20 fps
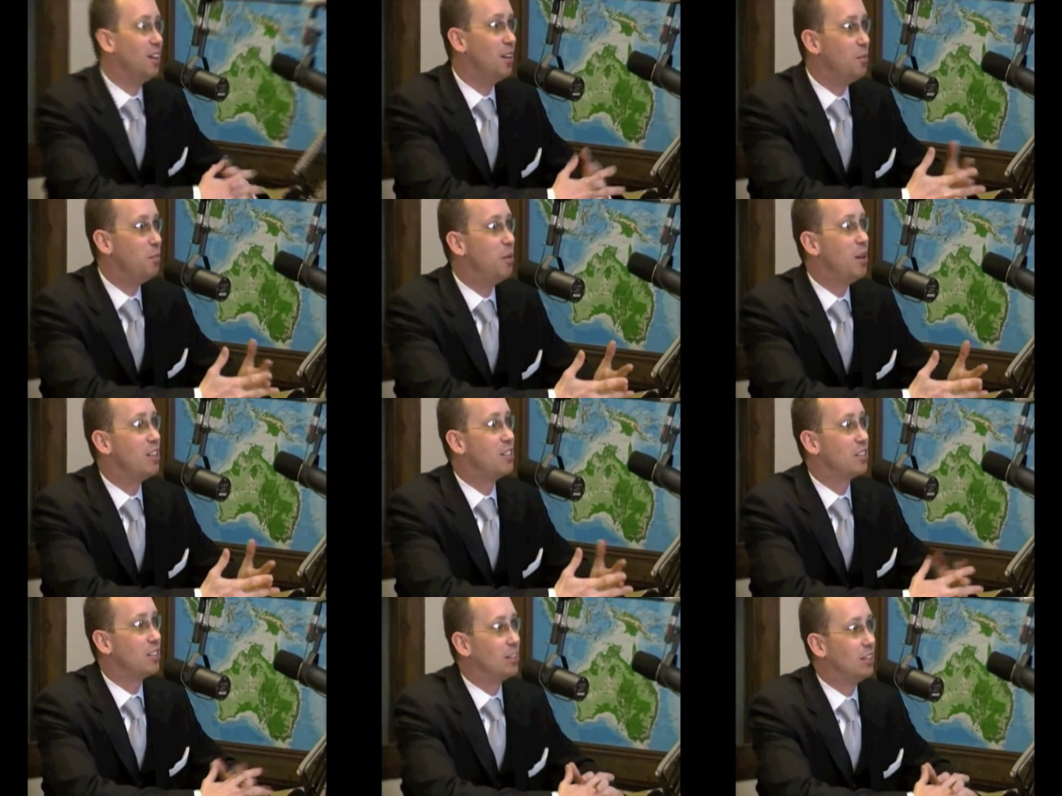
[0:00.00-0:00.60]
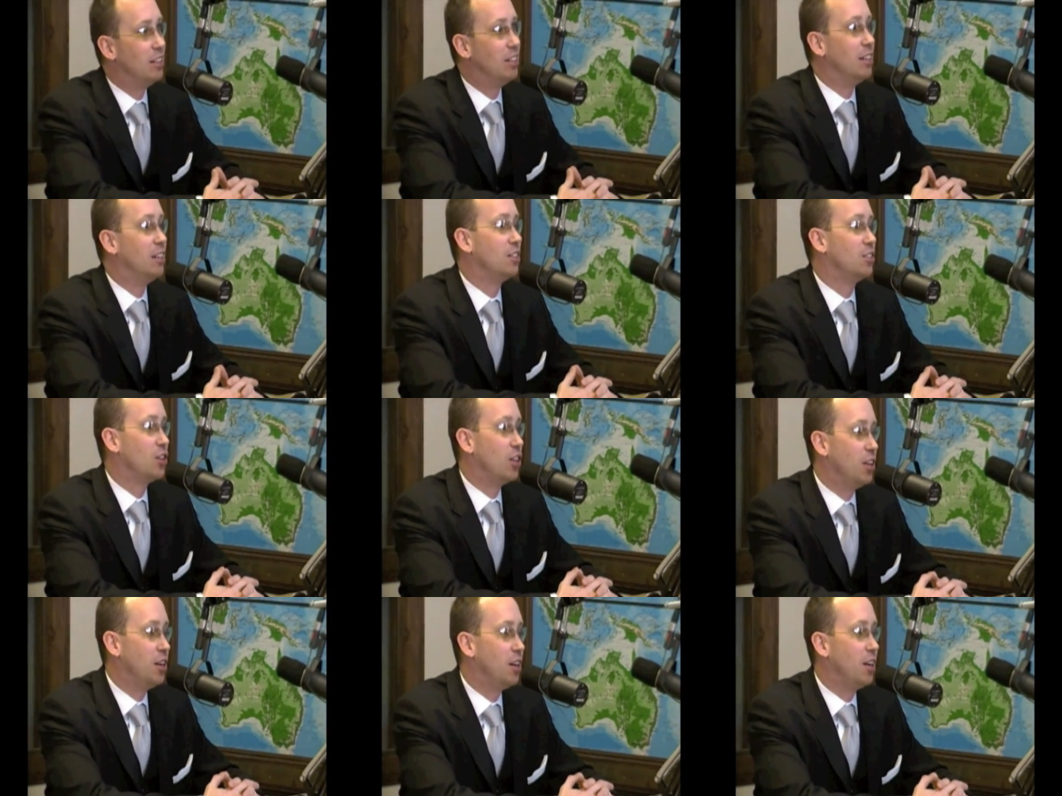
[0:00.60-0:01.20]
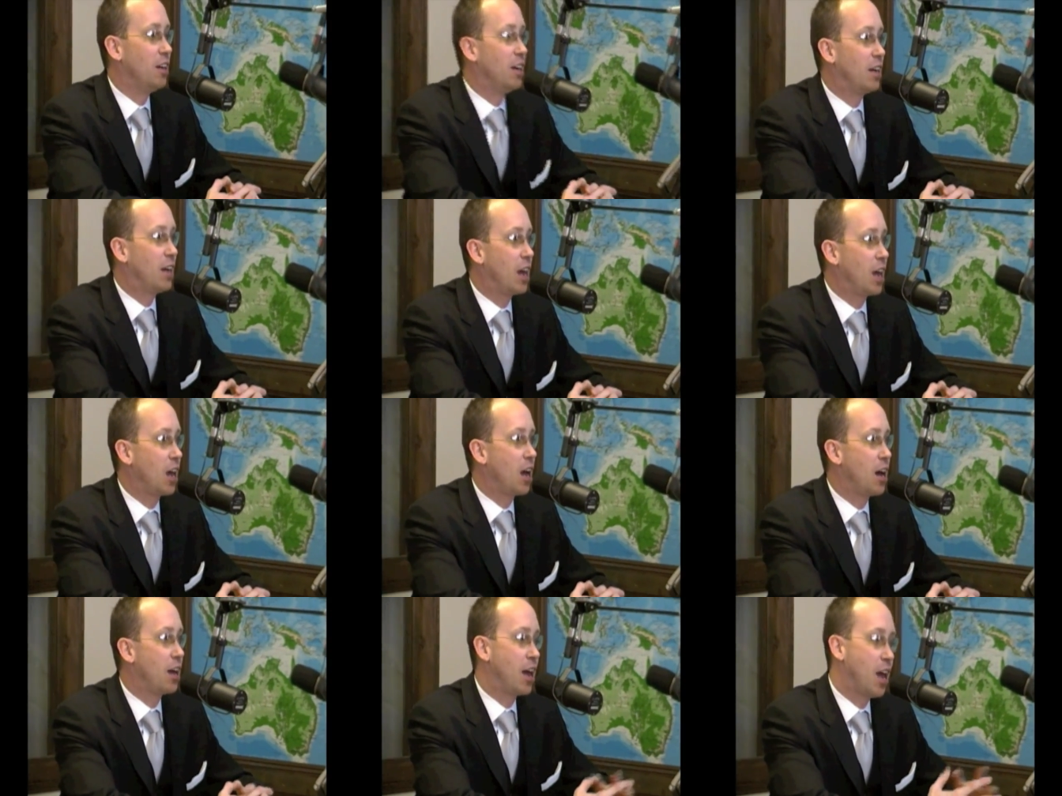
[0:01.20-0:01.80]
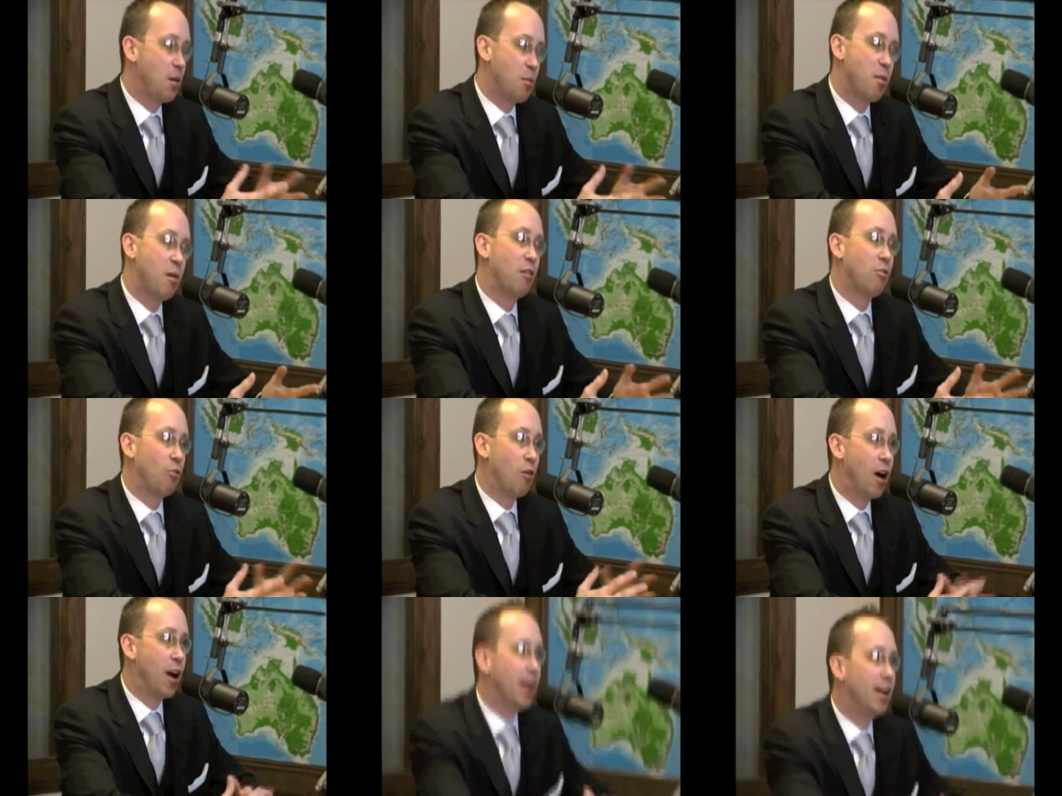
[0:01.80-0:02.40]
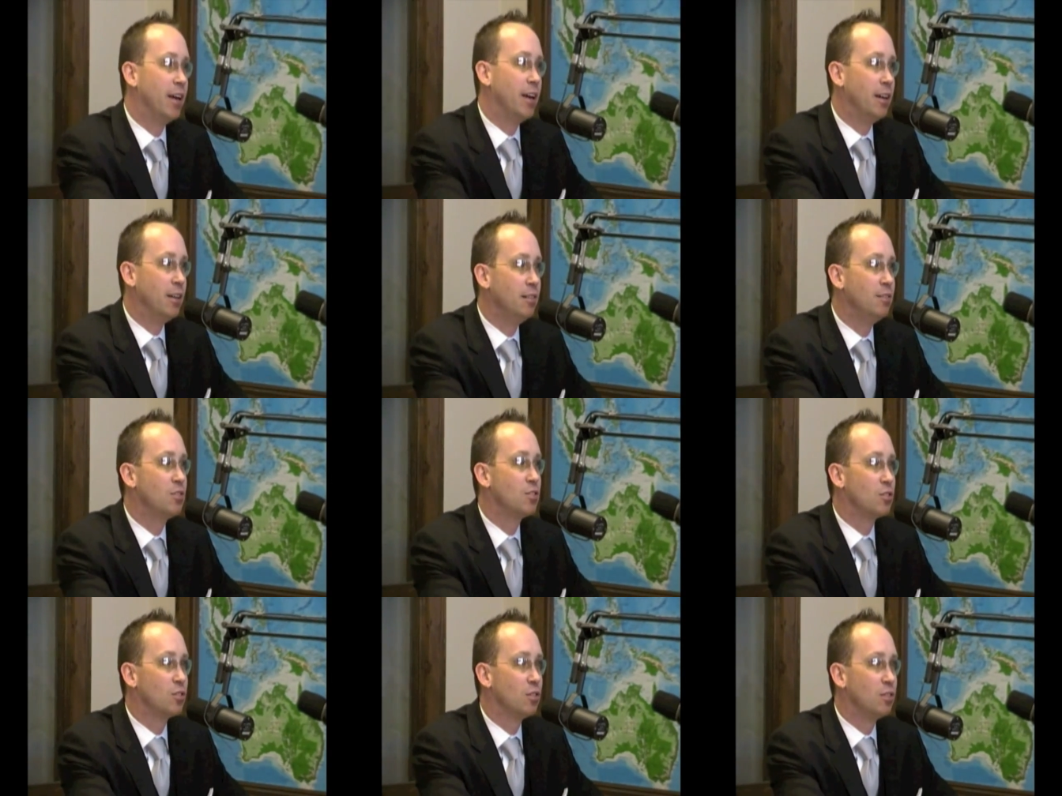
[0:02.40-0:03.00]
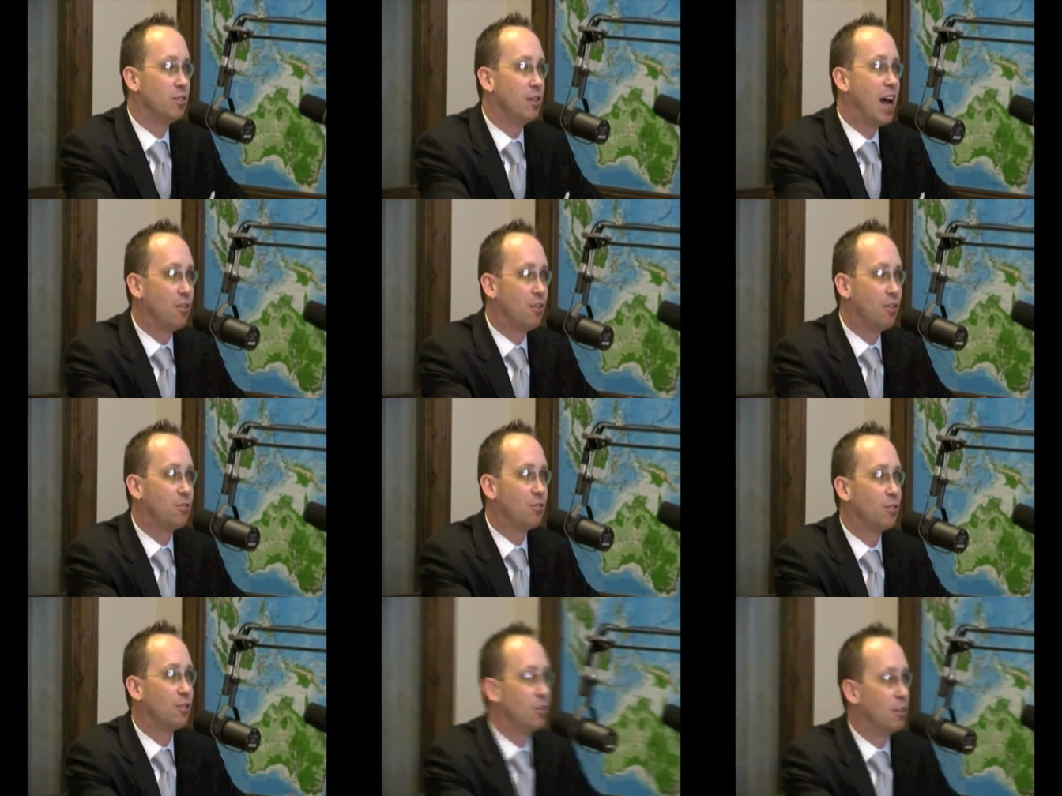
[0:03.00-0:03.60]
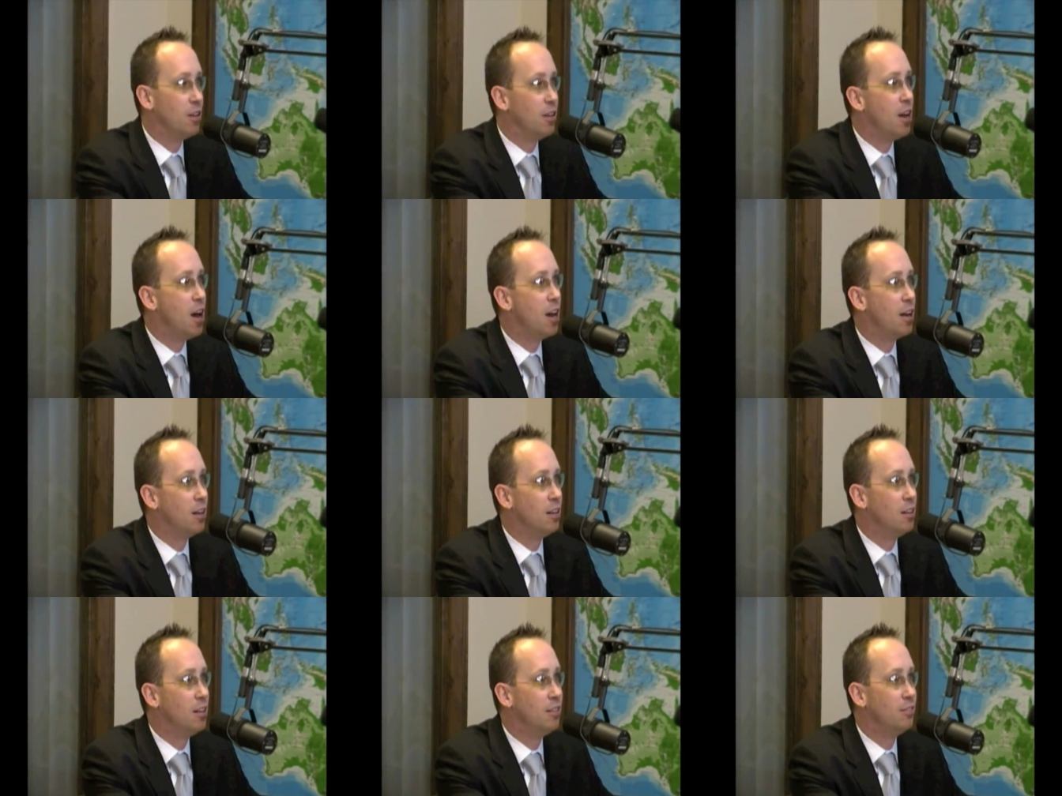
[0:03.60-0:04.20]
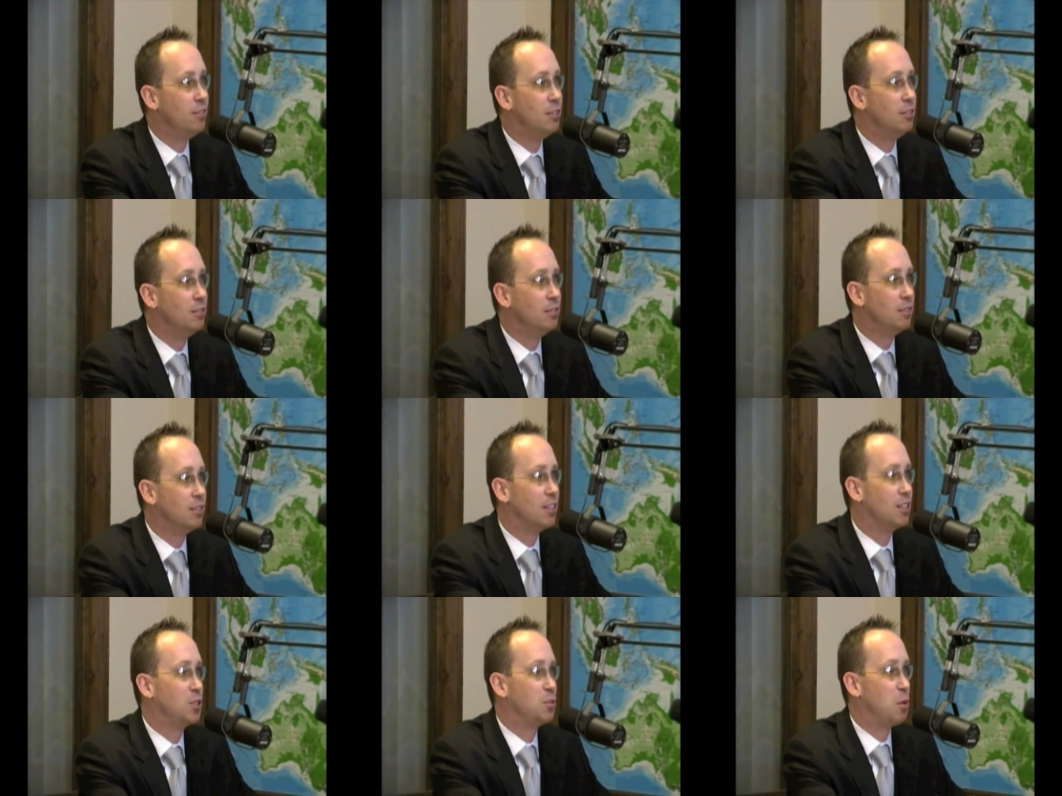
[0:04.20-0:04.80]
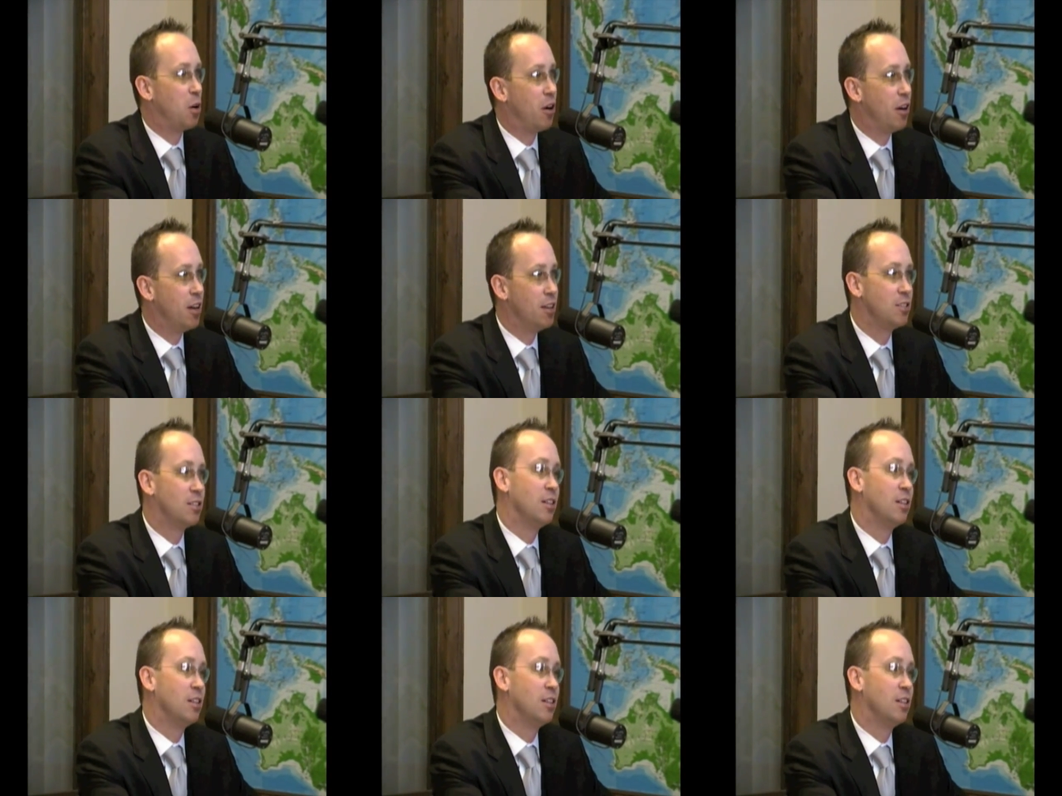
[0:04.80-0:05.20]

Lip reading: Basically, I came about writing it sort of after the 9/11 experience,